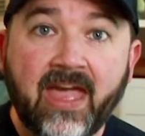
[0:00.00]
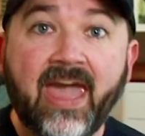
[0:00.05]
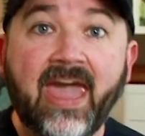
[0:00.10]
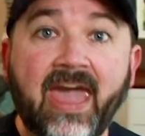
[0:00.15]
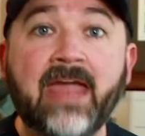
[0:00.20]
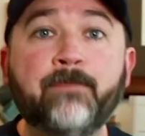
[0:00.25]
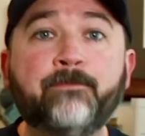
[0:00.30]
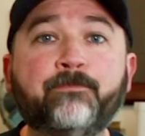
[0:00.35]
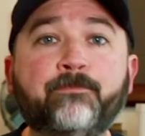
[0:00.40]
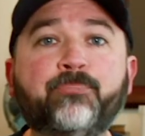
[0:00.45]

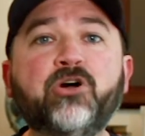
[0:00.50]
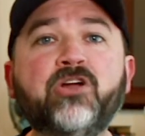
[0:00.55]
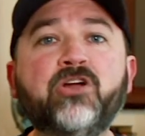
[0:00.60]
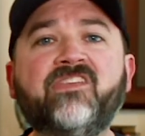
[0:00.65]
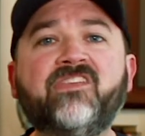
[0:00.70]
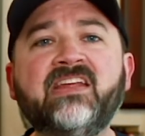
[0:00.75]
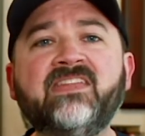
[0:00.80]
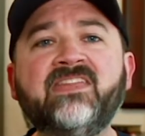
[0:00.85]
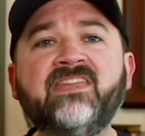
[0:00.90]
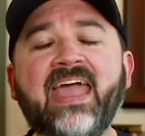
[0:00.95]
and puts
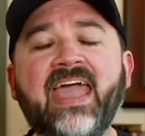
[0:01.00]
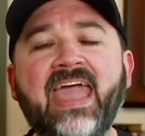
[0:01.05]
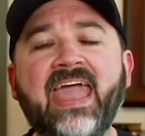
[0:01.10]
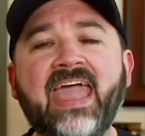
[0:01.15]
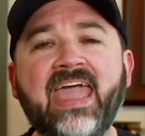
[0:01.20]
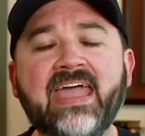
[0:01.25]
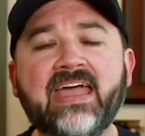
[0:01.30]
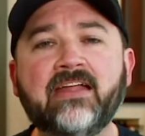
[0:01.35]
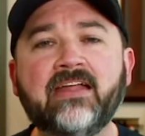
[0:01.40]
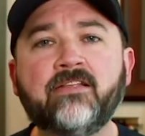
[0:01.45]
it in the
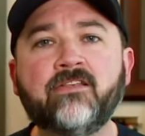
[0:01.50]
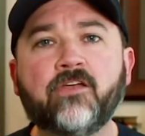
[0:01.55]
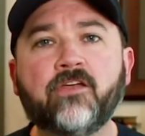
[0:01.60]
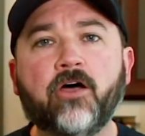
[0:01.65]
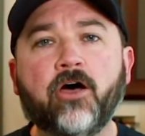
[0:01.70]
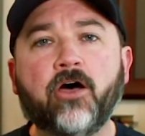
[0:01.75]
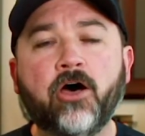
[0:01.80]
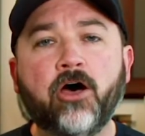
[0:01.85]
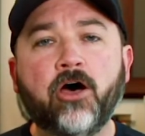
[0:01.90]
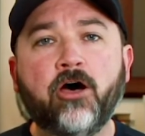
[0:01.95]
hands
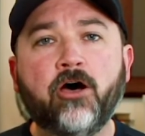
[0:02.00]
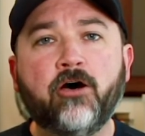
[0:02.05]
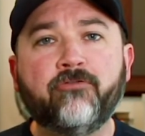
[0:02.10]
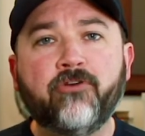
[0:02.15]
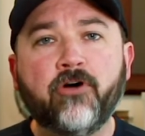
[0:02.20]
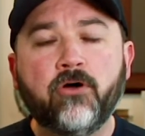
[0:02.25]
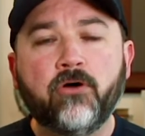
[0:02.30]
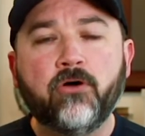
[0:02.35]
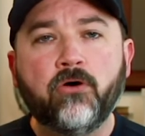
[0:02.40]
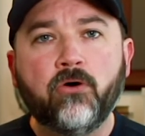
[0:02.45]
of
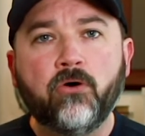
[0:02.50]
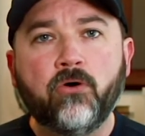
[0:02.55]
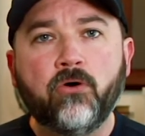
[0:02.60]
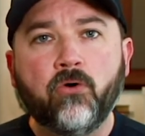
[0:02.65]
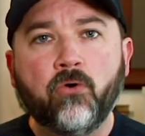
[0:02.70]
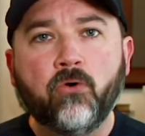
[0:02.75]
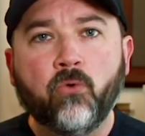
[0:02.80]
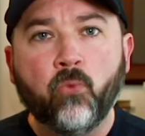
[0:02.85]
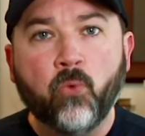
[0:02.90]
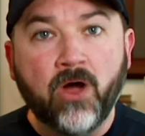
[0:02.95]

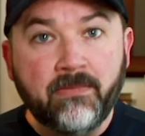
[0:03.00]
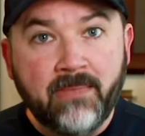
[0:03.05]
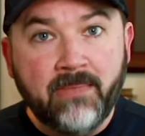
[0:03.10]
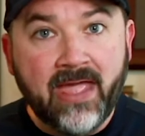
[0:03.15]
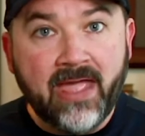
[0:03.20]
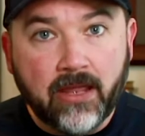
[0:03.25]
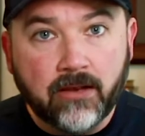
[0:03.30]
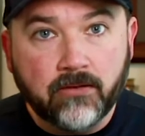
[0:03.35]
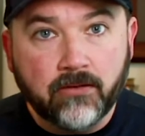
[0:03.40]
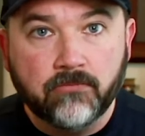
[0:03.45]
one
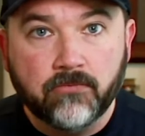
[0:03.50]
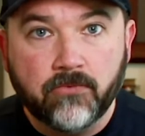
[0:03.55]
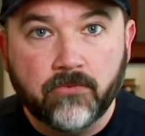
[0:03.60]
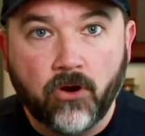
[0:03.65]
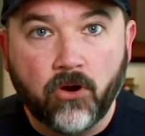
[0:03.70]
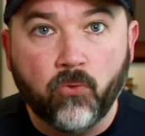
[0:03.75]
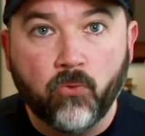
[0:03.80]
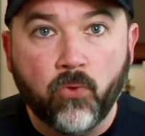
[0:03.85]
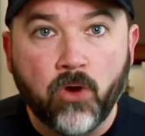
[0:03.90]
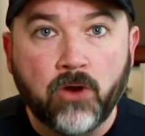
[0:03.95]
man
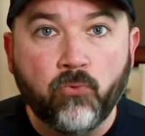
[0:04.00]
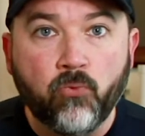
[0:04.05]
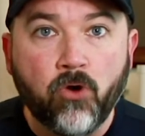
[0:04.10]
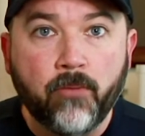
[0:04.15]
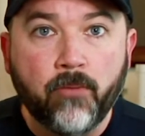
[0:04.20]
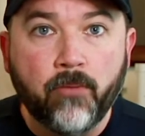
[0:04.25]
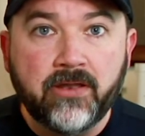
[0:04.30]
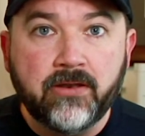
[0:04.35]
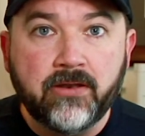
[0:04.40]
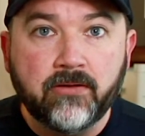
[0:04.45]
or one
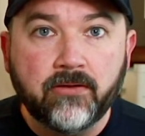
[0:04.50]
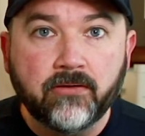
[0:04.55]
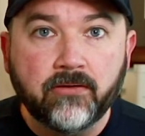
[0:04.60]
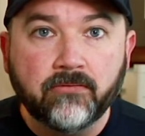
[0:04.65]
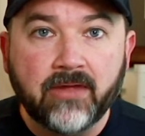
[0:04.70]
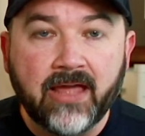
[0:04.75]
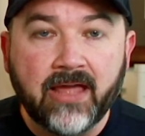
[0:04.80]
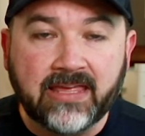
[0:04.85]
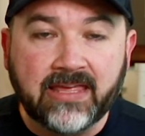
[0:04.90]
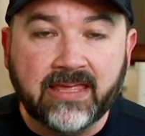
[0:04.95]
woman,
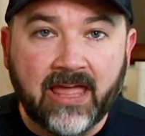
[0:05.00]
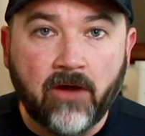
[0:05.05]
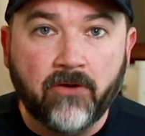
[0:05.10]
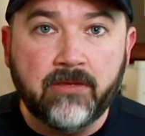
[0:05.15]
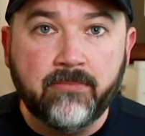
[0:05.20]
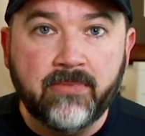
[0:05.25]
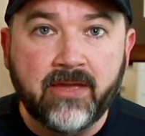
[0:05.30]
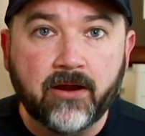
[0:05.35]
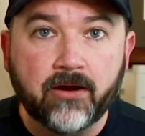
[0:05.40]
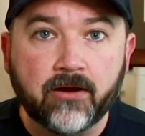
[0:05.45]
a
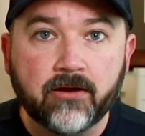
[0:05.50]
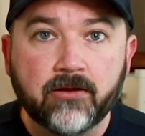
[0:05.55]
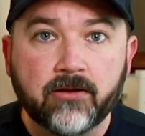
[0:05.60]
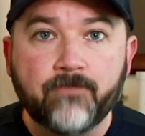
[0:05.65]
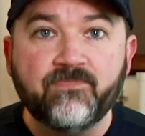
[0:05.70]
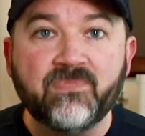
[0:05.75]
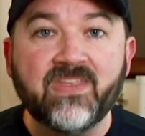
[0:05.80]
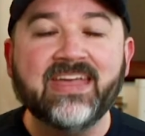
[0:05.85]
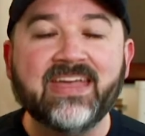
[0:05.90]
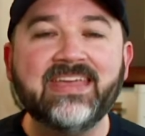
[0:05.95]
county mayor.
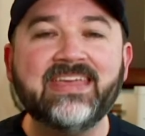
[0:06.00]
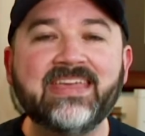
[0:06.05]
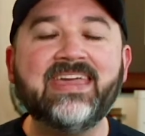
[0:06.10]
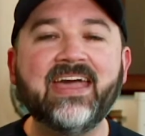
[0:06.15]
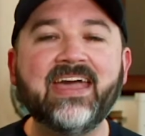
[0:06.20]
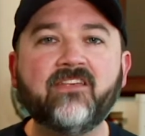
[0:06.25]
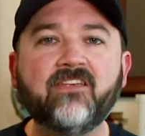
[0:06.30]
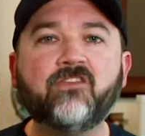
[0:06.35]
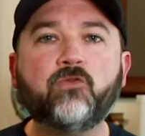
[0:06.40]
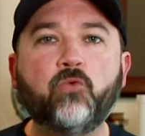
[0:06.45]

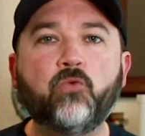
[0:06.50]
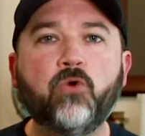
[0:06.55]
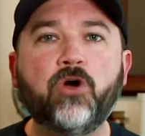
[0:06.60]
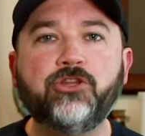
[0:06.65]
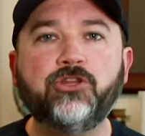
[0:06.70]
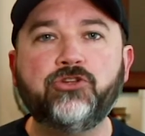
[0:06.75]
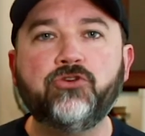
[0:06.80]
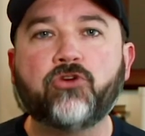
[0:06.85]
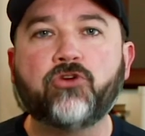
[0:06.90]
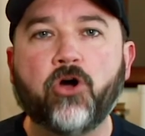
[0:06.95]
Guess
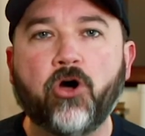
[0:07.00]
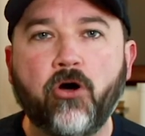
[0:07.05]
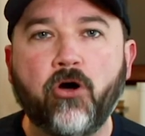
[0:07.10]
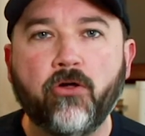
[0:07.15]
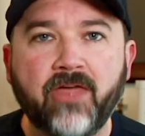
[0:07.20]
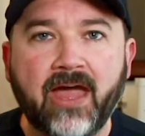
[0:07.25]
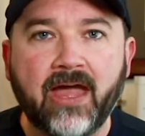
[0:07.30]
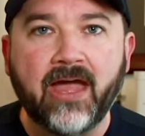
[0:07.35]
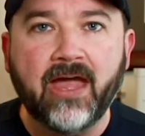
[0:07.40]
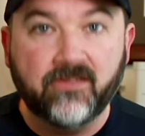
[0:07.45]
what you call
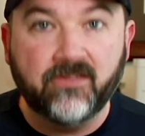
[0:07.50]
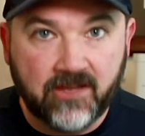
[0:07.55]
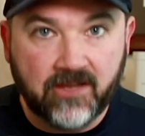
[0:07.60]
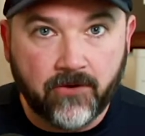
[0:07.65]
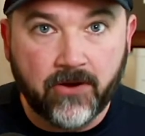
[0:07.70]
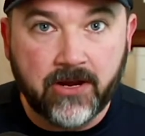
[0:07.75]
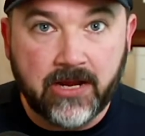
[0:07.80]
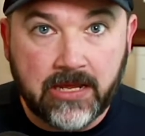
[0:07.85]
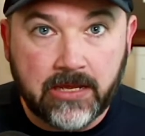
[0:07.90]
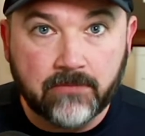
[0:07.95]
that?
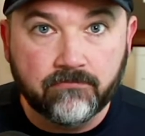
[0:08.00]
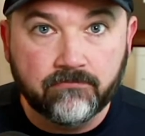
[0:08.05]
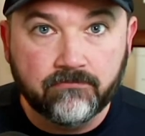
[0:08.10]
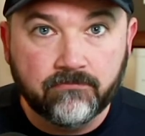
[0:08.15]
Tyranny.